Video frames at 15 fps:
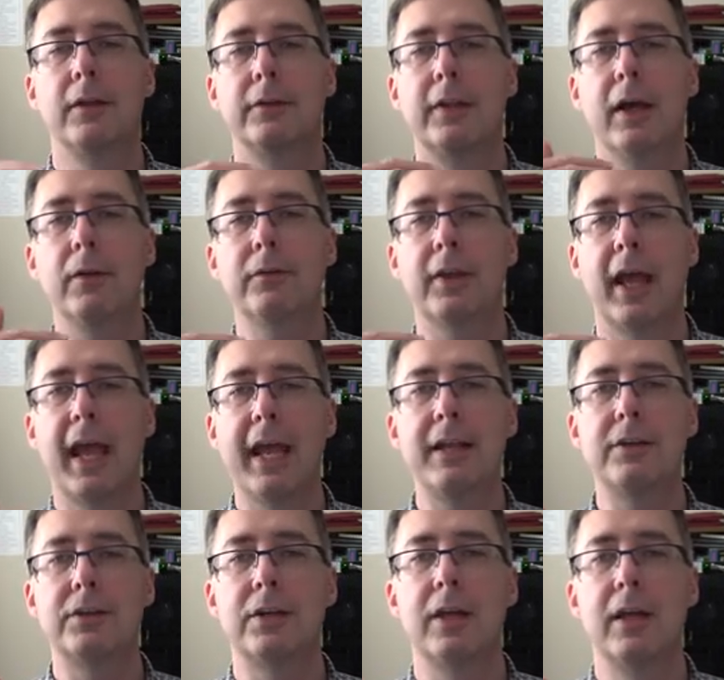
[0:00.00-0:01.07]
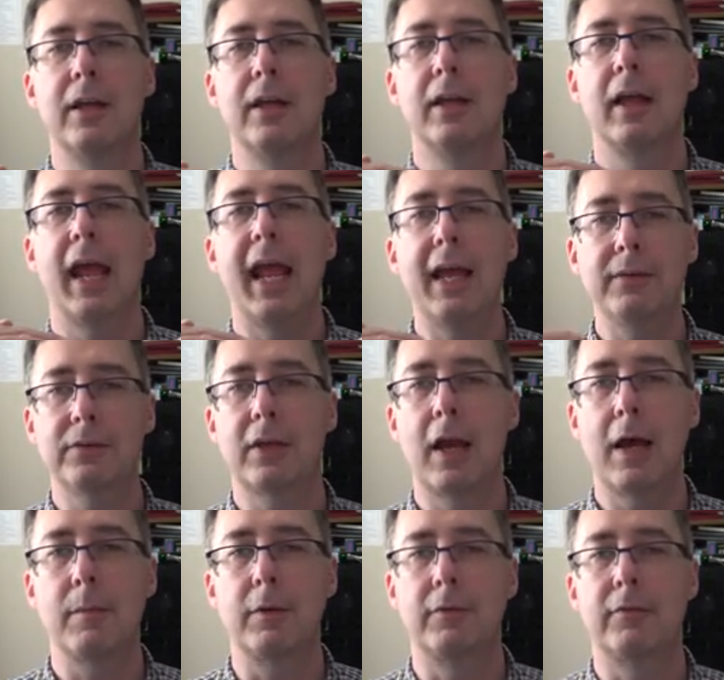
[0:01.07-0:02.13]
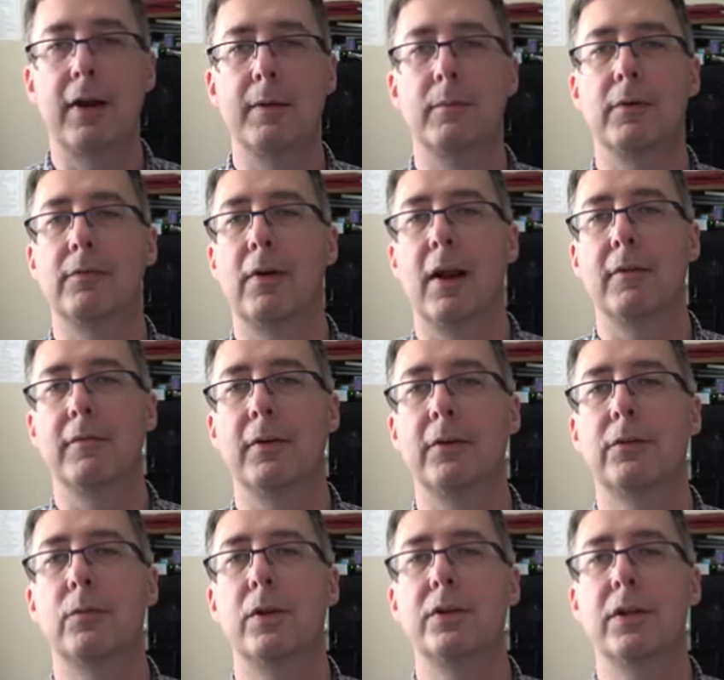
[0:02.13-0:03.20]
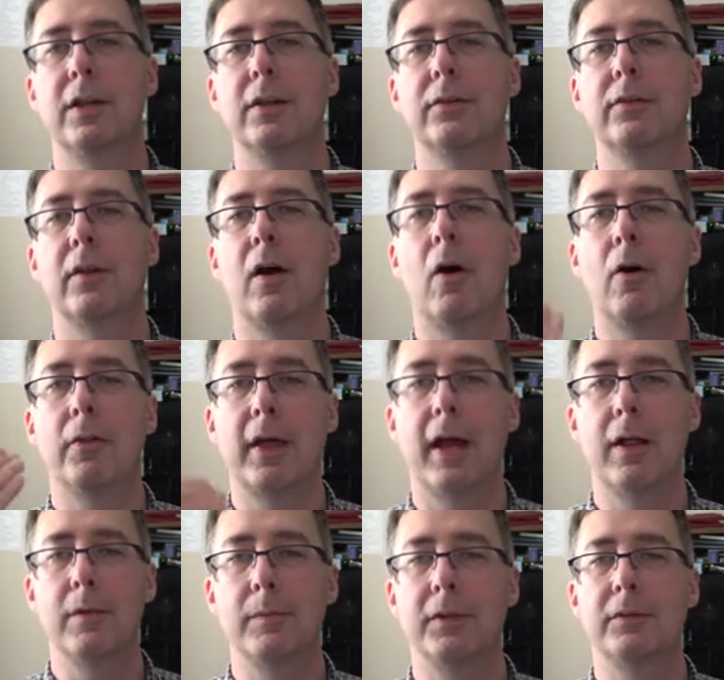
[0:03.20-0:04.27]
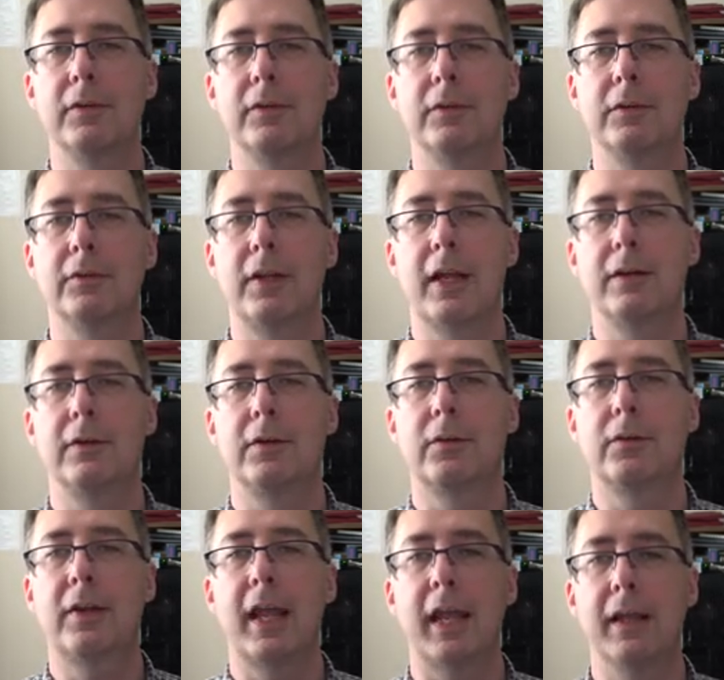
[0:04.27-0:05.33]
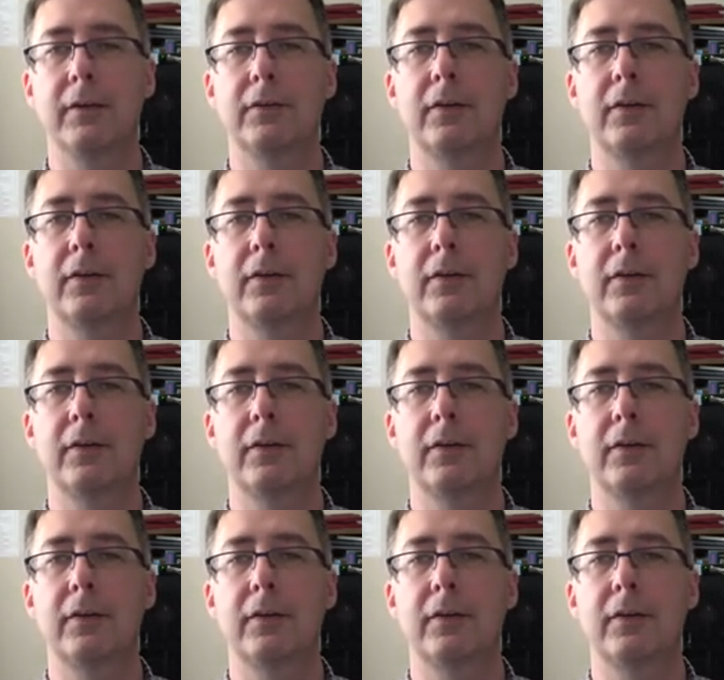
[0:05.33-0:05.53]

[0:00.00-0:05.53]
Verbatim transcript: Delta H has a common frame of reference, which is all the elements in their standard state.